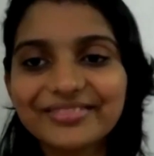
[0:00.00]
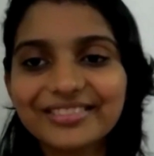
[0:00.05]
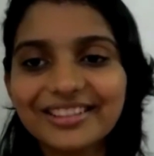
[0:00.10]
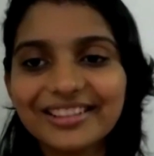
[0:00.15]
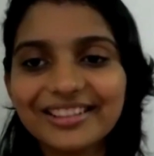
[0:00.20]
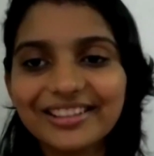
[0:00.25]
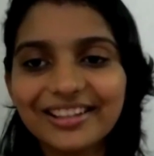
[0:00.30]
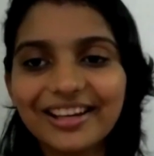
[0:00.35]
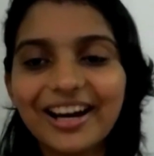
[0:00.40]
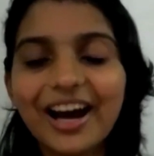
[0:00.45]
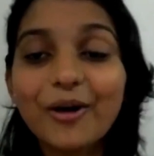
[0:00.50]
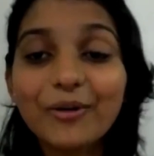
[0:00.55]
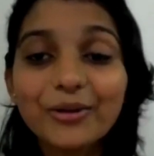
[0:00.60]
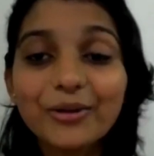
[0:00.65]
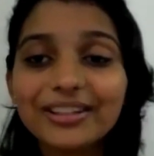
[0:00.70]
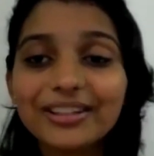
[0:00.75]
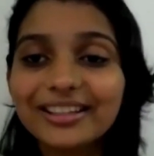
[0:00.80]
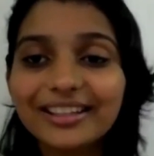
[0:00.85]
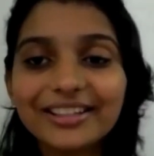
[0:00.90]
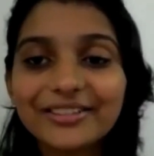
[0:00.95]
how
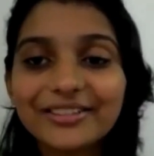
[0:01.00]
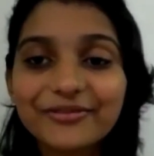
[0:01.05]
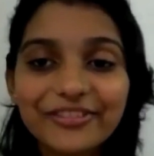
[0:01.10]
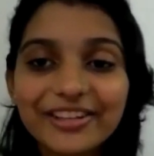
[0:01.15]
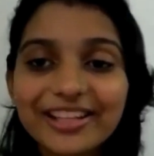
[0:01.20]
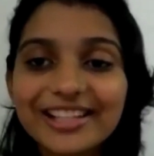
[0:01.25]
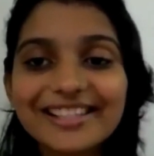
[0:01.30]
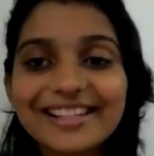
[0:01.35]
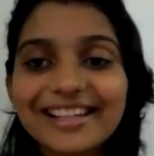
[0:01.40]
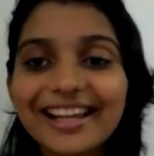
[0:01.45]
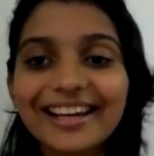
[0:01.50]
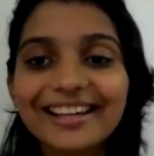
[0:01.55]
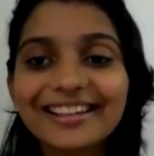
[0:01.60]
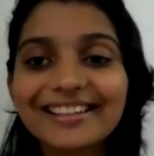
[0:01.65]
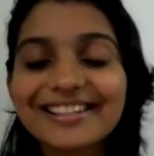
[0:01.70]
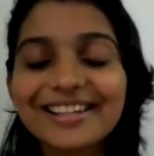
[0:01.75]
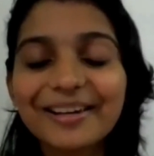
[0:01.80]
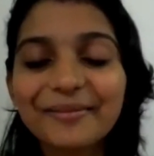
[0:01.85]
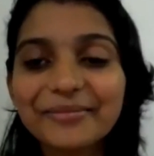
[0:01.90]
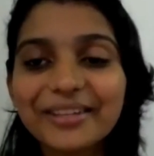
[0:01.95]
it feels like
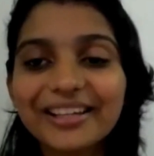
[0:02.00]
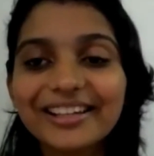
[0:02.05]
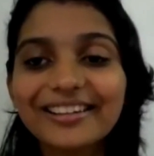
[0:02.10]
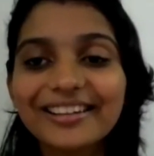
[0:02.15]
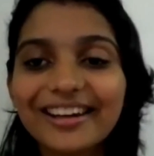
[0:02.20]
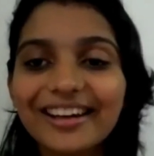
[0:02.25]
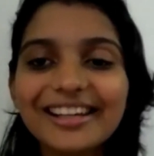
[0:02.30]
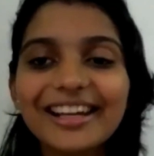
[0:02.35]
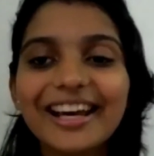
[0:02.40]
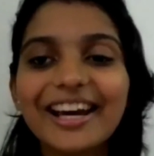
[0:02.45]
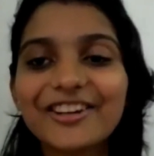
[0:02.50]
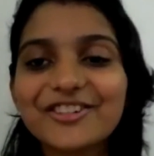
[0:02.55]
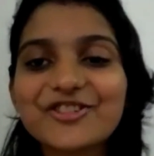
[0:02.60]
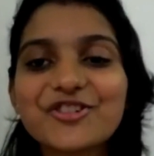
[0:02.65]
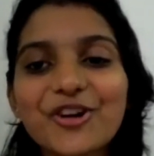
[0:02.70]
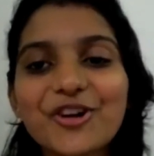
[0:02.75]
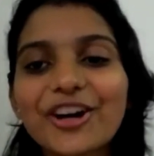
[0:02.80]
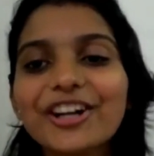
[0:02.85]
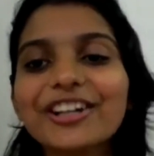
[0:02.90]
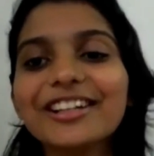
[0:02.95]
something really
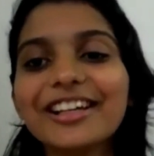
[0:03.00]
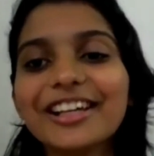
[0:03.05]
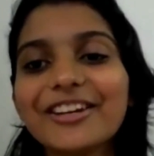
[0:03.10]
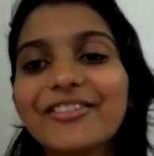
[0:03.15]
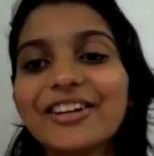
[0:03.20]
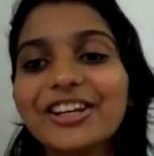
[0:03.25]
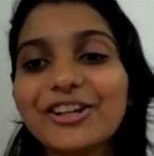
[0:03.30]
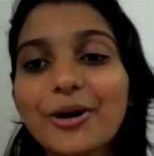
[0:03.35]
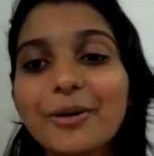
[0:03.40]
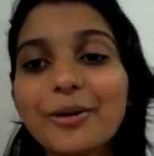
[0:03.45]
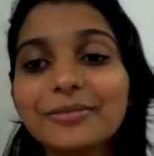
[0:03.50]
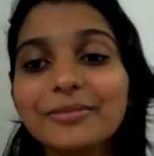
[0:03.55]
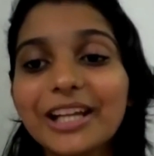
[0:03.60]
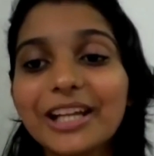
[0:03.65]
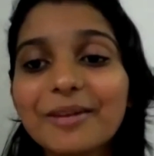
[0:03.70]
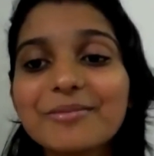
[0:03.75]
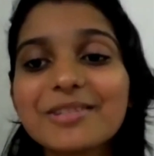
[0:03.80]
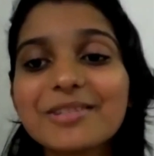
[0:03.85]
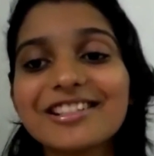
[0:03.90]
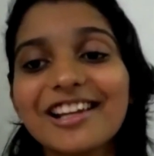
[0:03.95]
extraordinary when your
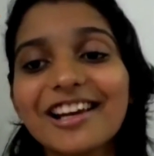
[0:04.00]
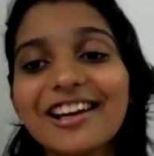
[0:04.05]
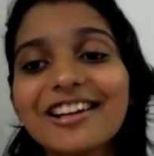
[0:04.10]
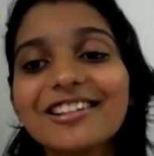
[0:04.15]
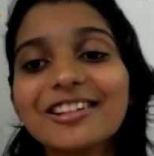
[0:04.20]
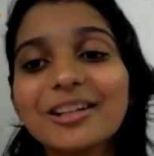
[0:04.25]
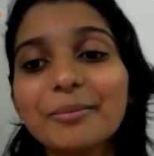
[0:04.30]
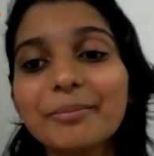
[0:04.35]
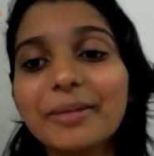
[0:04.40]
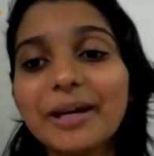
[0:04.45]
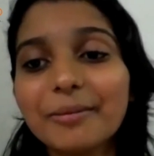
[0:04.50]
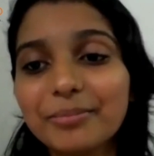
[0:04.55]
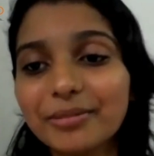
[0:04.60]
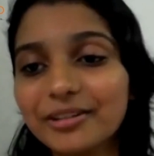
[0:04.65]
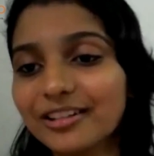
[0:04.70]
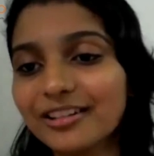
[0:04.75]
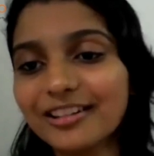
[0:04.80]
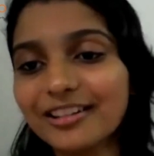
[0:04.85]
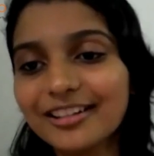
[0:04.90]
name is there in the paper.